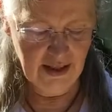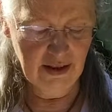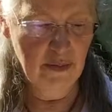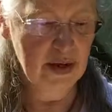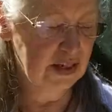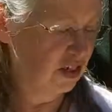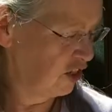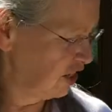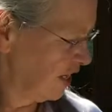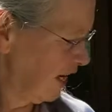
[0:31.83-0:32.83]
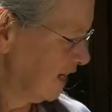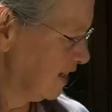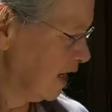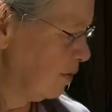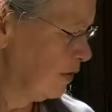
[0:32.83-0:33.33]
The message today is
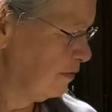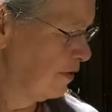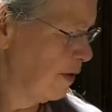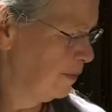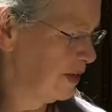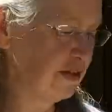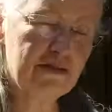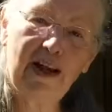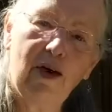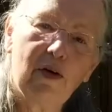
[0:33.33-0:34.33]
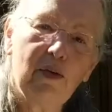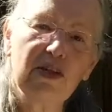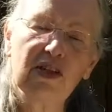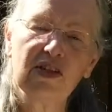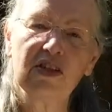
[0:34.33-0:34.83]
coming from this flower,
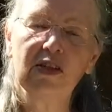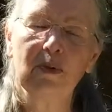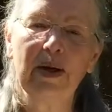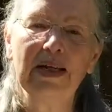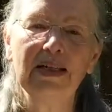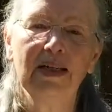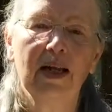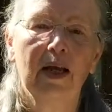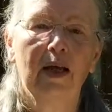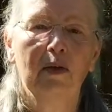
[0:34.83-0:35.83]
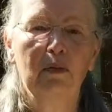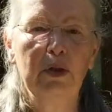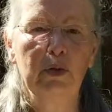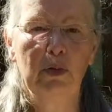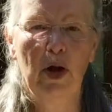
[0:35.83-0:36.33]
which is a Tibetan
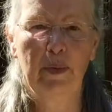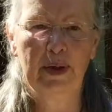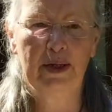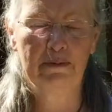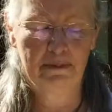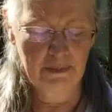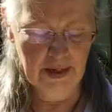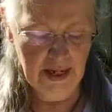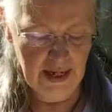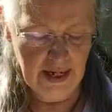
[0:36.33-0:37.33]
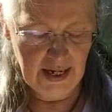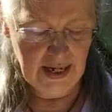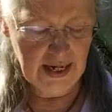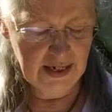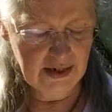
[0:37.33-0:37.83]
blue poppy.
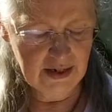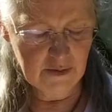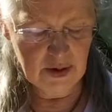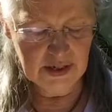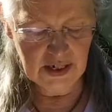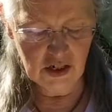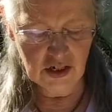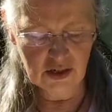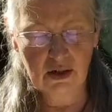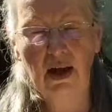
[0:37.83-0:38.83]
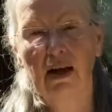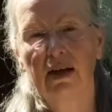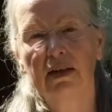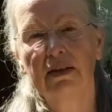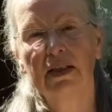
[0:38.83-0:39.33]
And this message is
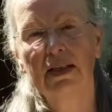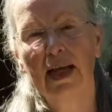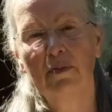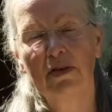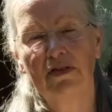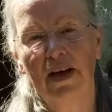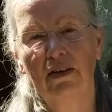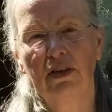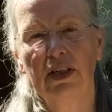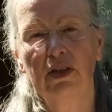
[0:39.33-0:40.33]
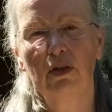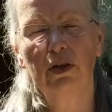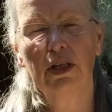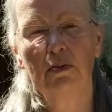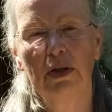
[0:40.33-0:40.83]
can be found in
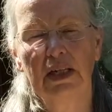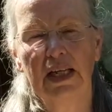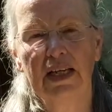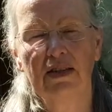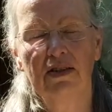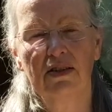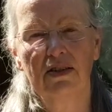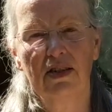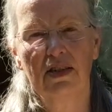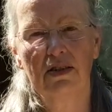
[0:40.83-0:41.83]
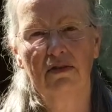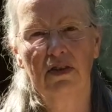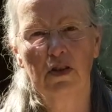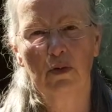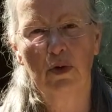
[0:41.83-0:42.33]
Dorothy Maclean's Seeds of
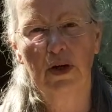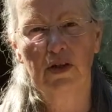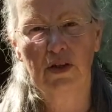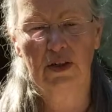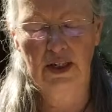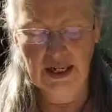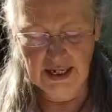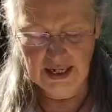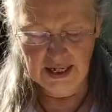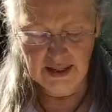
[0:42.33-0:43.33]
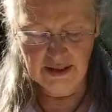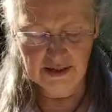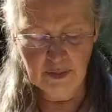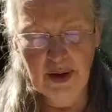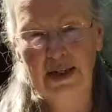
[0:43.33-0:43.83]
Inspiration, the
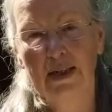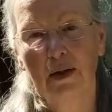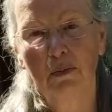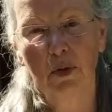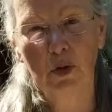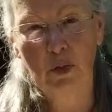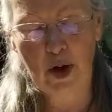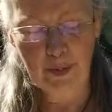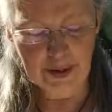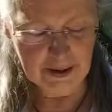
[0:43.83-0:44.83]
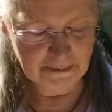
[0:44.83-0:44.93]
Tibetan blue poppy.